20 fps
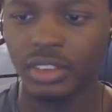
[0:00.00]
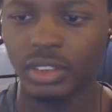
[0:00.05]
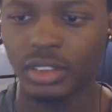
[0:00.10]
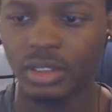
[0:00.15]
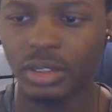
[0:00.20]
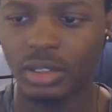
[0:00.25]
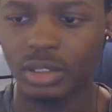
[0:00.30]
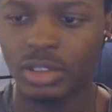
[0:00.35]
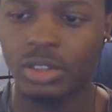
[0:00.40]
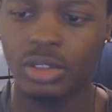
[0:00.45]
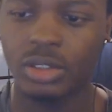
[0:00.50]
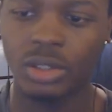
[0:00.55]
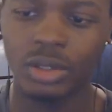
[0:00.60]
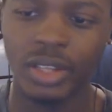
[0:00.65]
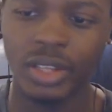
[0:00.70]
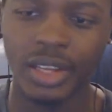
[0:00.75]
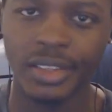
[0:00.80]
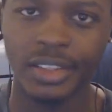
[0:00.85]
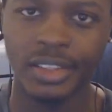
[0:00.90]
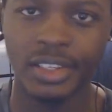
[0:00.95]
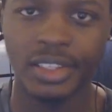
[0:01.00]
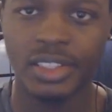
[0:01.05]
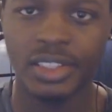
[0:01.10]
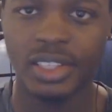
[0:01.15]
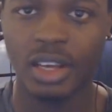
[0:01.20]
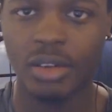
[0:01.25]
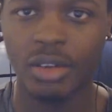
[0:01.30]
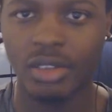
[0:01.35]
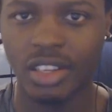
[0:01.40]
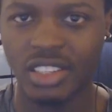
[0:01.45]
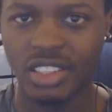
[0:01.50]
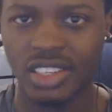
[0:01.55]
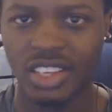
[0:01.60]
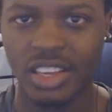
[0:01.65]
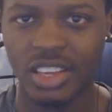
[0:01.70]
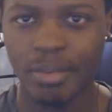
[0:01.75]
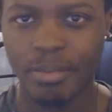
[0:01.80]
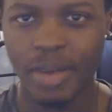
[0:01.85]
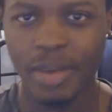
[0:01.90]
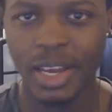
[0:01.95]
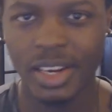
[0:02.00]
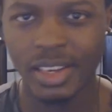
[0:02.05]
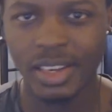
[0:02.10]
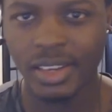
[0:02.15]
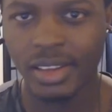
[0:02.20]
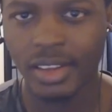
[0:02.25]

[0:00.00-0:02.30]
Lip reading: so that the sound doesn't get muddy.